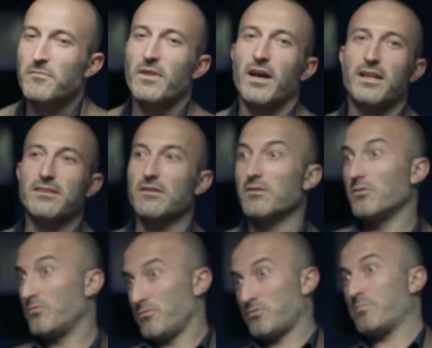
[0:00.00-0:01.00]
And
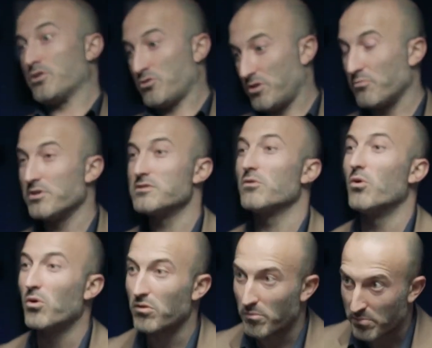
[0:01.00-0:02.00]
especially with
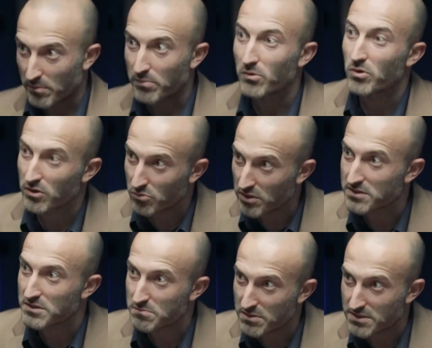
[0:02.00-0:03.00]
all the people who are doing
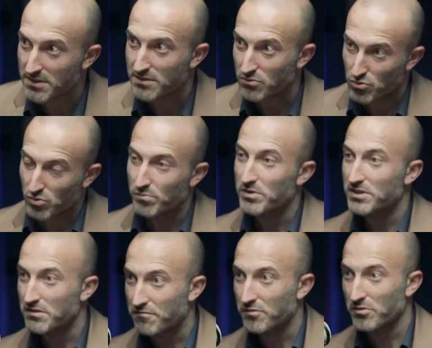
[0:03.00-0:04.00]
this business, you should be
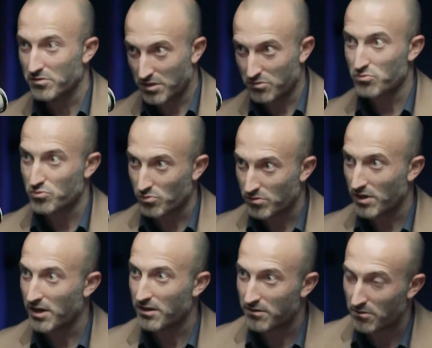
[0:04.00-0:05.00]
different and you should
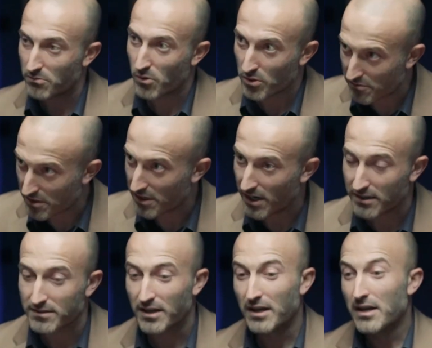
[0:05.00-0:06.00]
work very
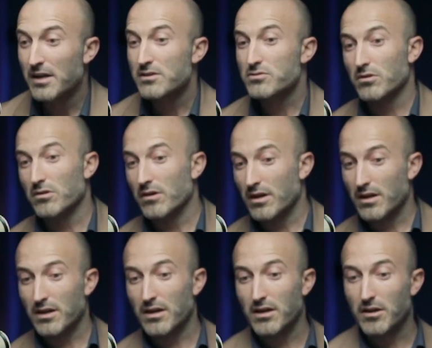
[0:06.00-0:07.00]
hard. So,
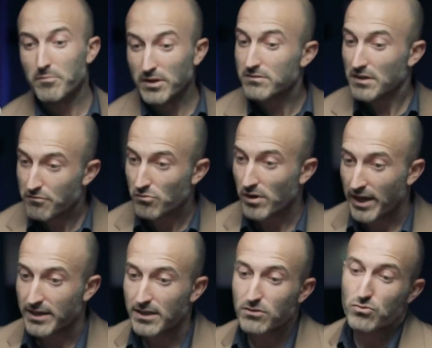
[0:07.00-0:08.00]
but if you
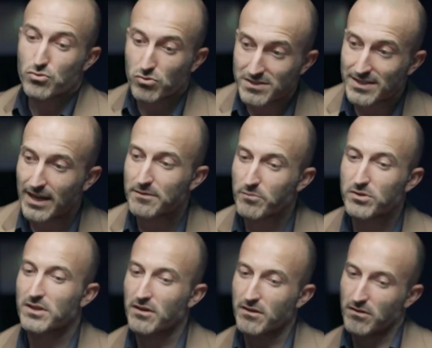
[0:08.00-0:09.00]
like it, you should start.
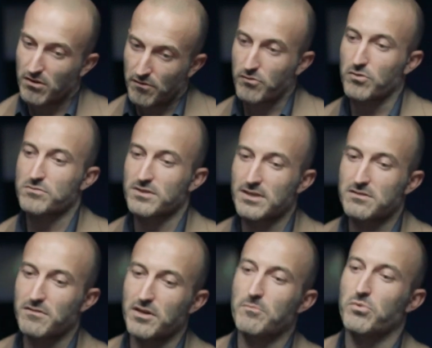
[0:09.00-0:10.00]
But of course, it's
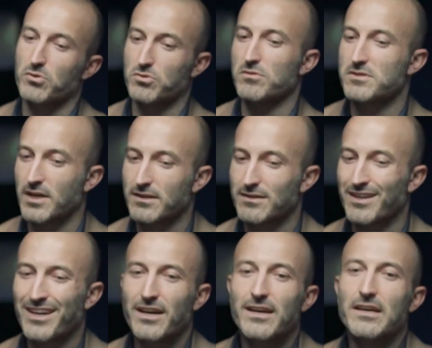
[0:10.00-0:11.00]
very important that
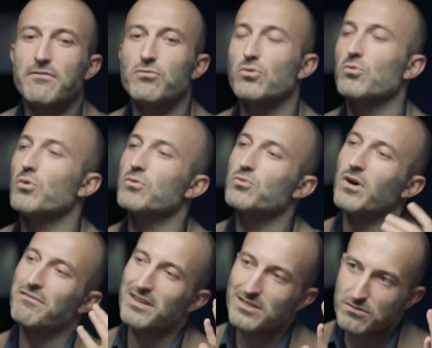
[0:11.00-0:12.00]
if you don't want to
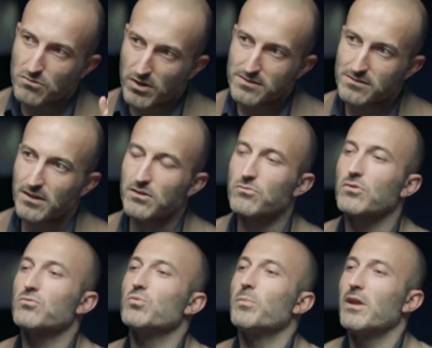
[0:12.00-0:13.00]
have any stress and you
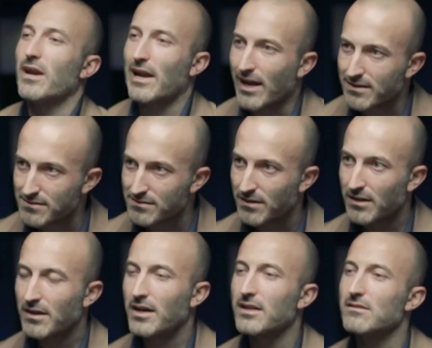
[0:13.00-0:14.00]
want to be relaxed
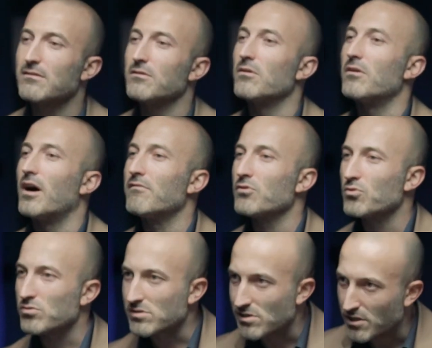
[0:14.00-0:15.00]
and have a
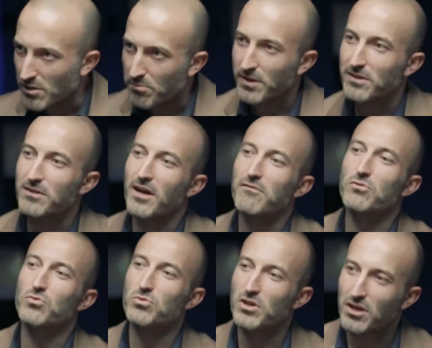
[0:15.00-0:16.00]
good sleep and have a
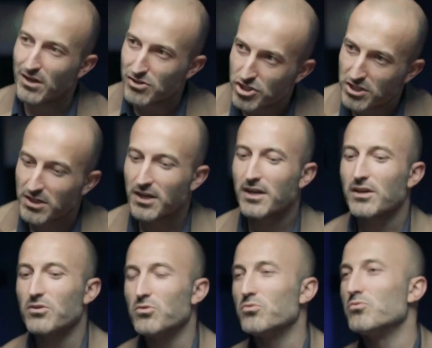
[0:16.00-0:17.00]
good energy,
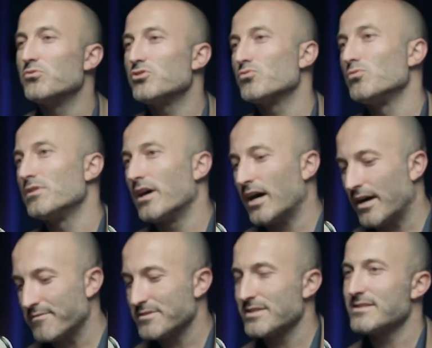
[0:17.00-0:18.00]
you should
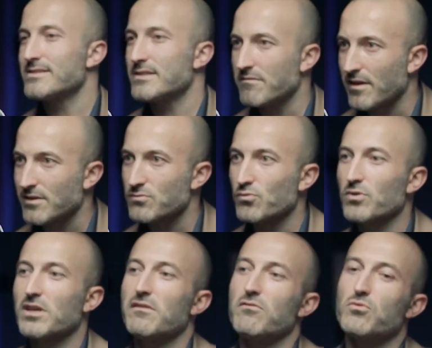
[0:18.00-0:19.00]
have these savings who
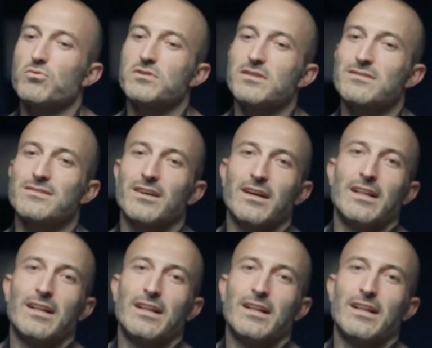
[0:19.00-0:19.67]
give you this